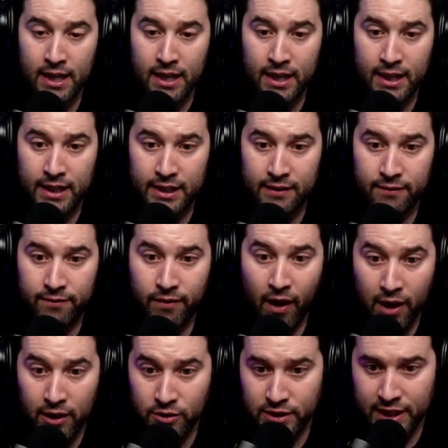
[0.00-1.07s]
it
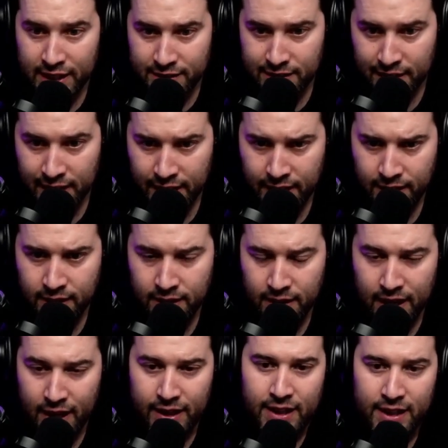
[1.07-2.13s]
follows his lead,
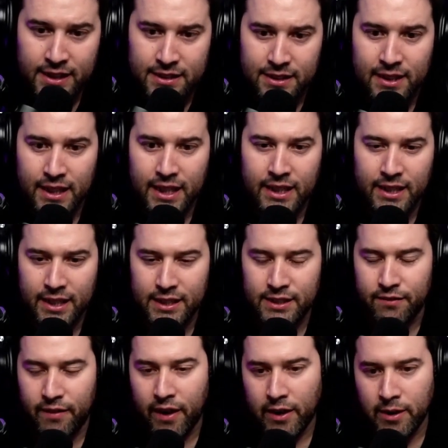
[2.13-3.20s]
and his lead is
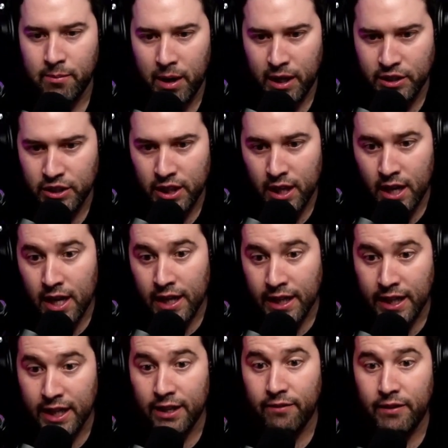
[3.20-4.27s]
very much
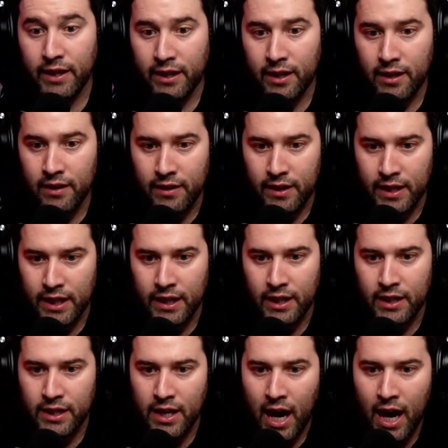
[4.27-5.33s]
giving the
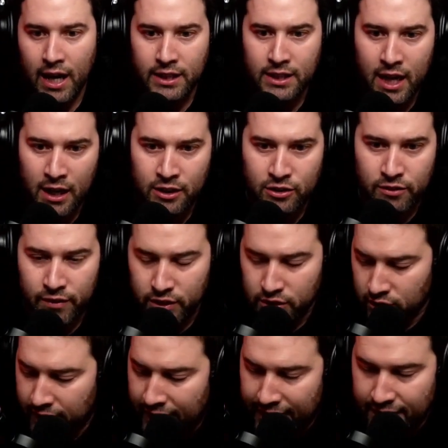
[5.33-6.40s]

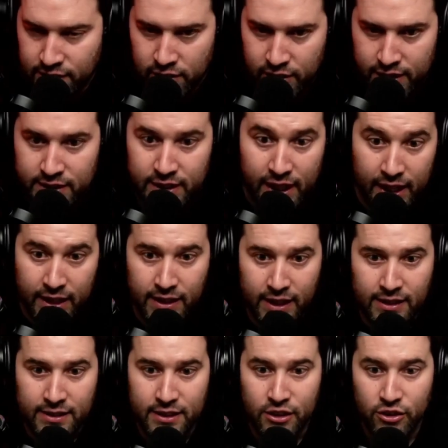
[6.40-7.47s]
non-controversial answer. It's
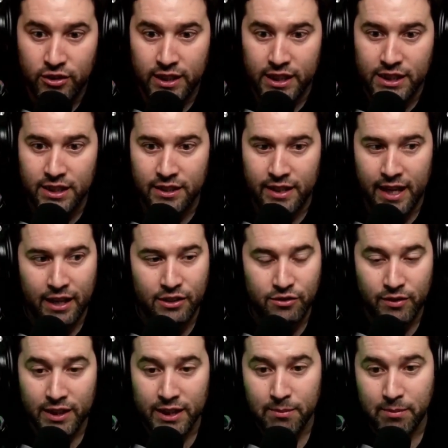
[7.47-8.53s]
a tradition that has
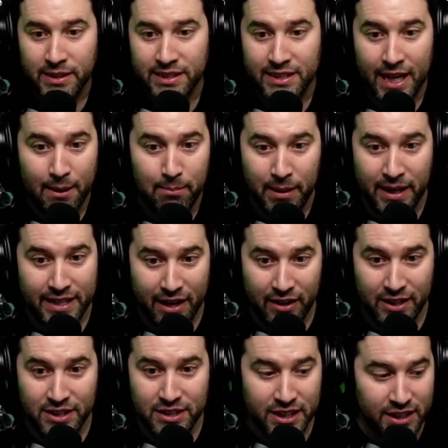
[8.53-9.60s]
really been set up by
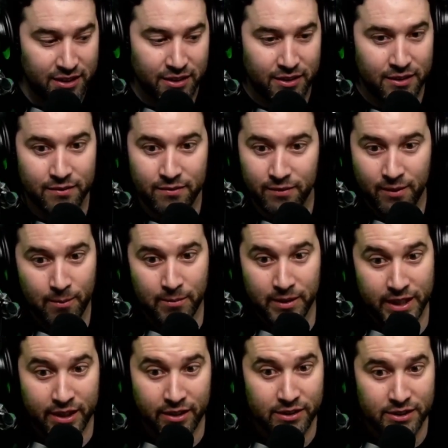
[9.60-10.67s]
Derek Jeter from
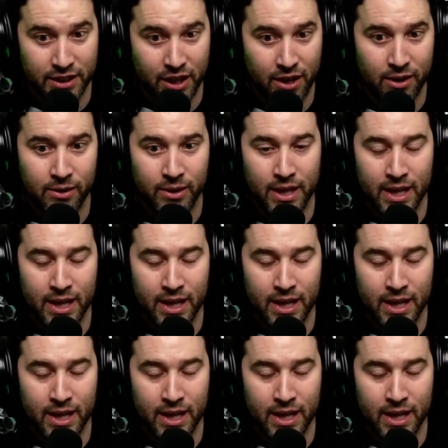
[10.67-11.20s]
years ago,